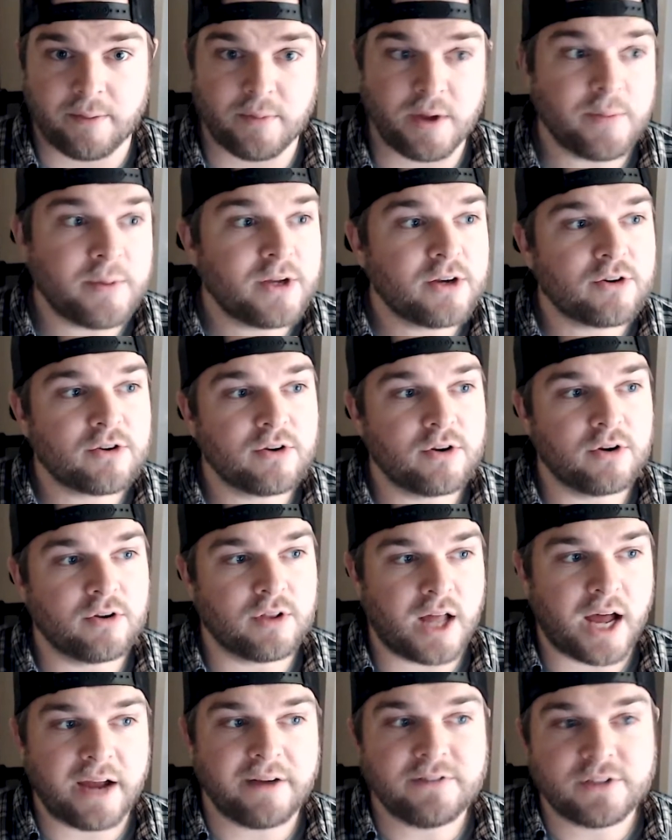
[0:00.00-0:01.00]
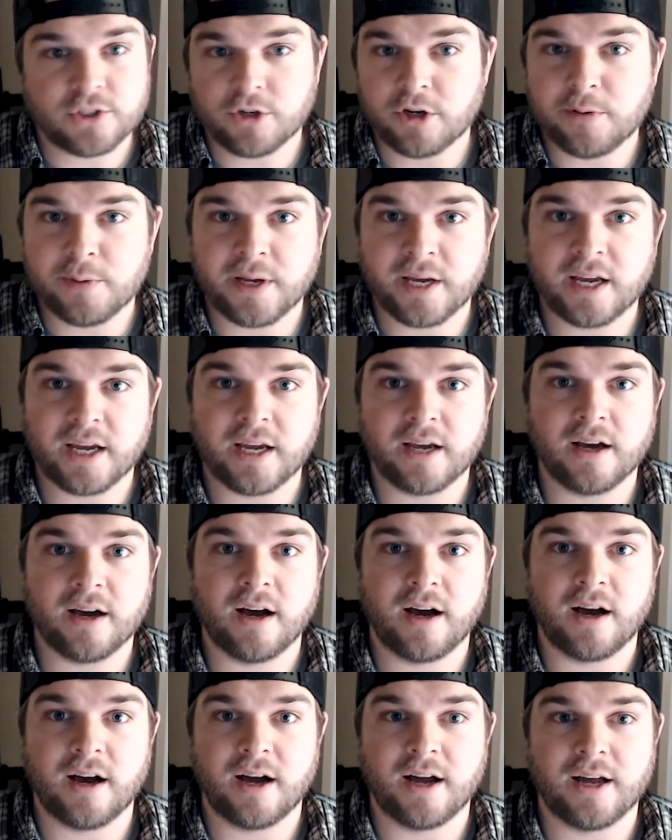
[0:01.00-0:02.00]
Maybe you're live streaming
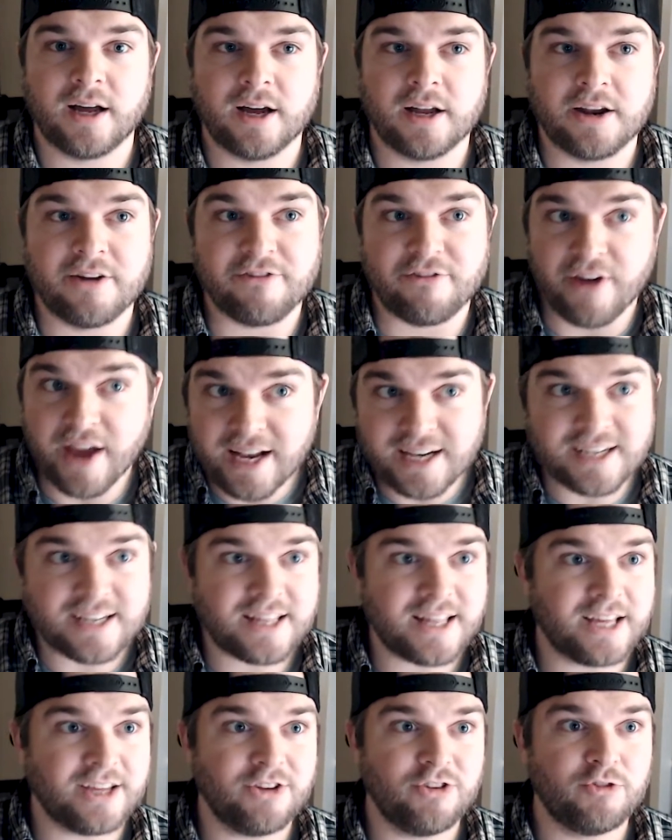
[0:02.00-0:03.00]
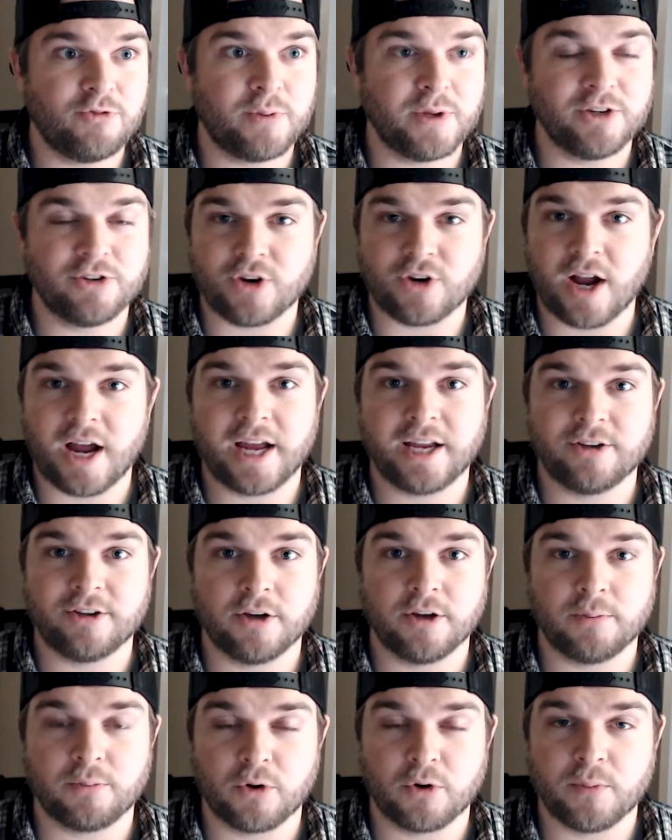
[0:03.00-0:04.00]
an event that you've been trying
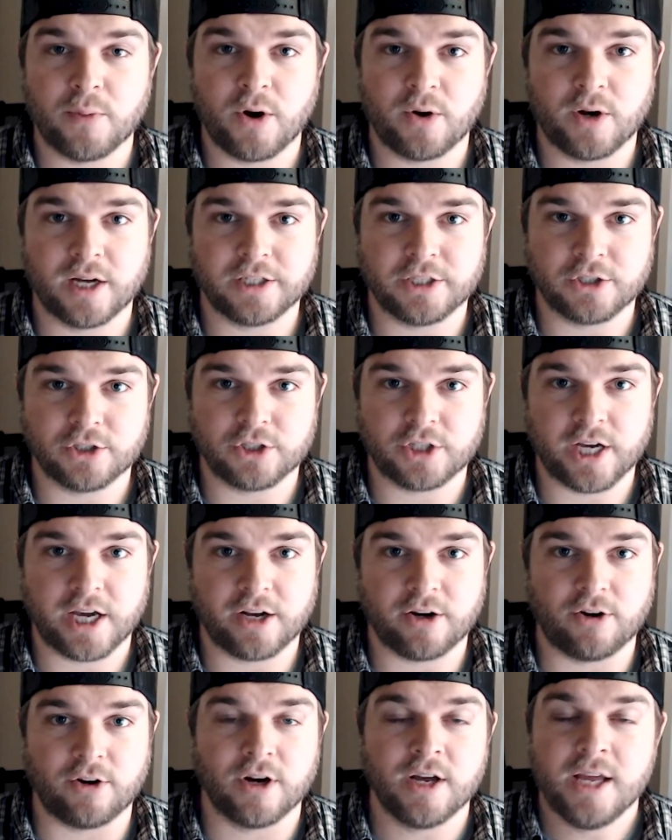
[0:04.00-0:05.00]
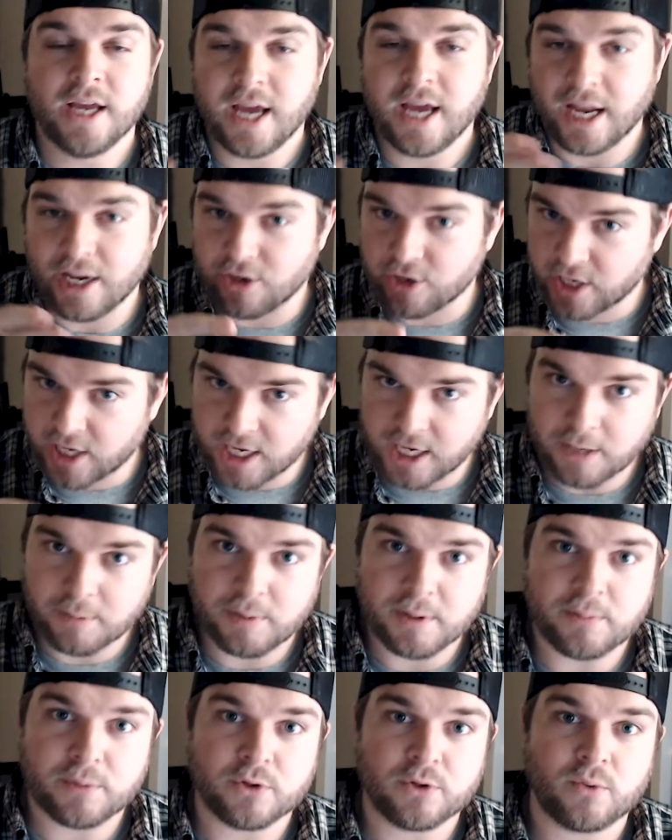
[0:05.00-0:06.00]
to promote on your channel and you're getting
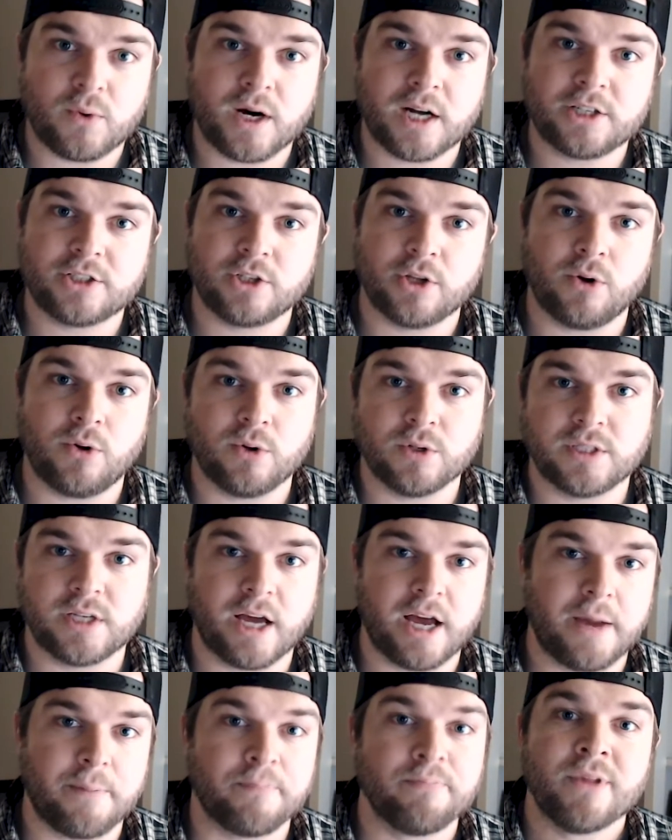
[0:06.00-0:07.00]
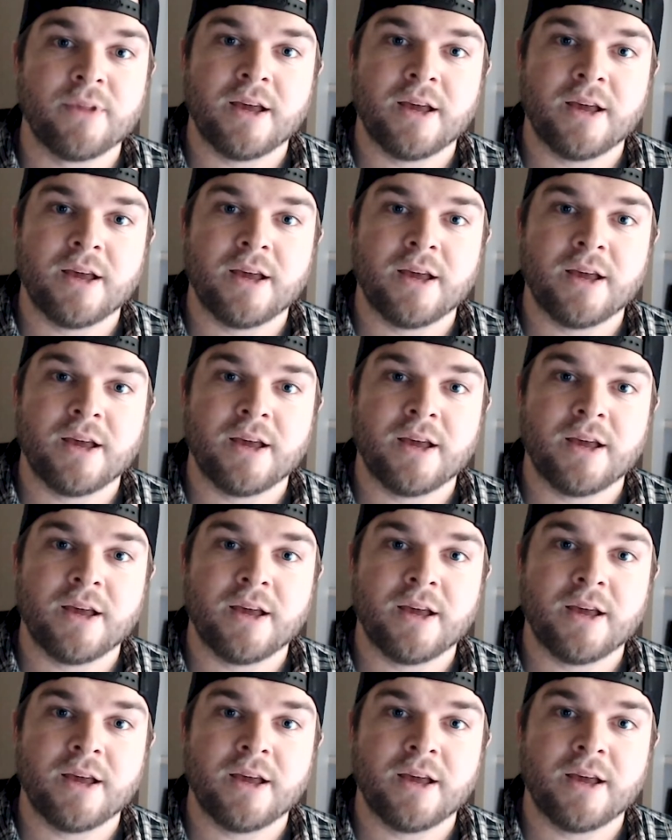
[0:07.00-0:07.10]
people to watch the whole time.